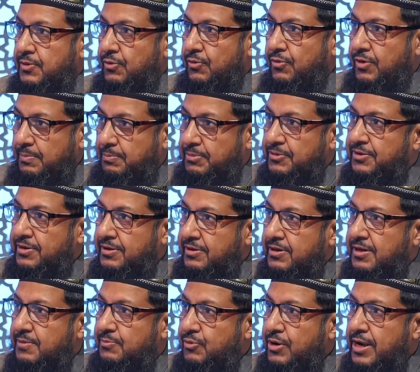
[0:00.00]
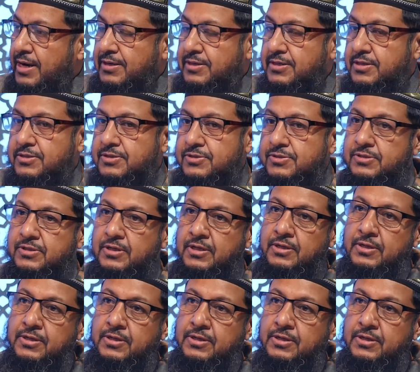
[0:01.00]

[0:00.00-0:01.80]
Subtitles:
or a particular practice,